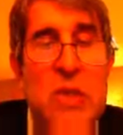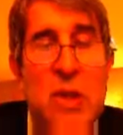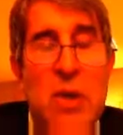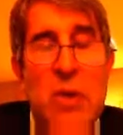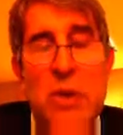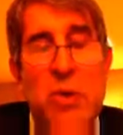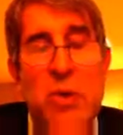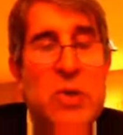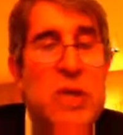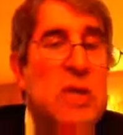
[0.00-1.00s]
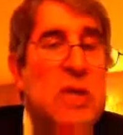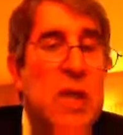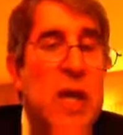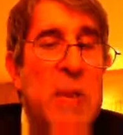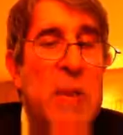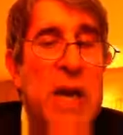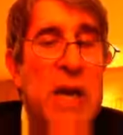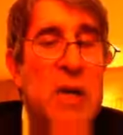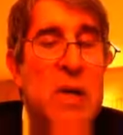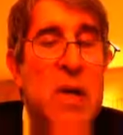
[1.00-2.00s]
So it's producing this light
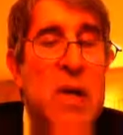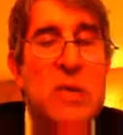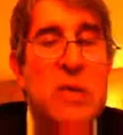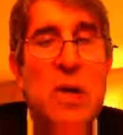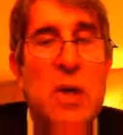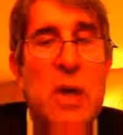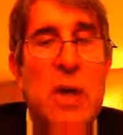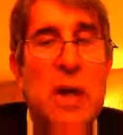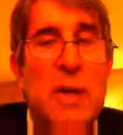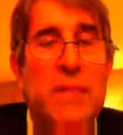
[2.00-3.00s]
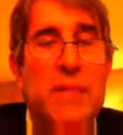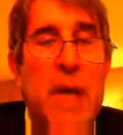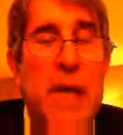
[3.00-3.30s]
pattern so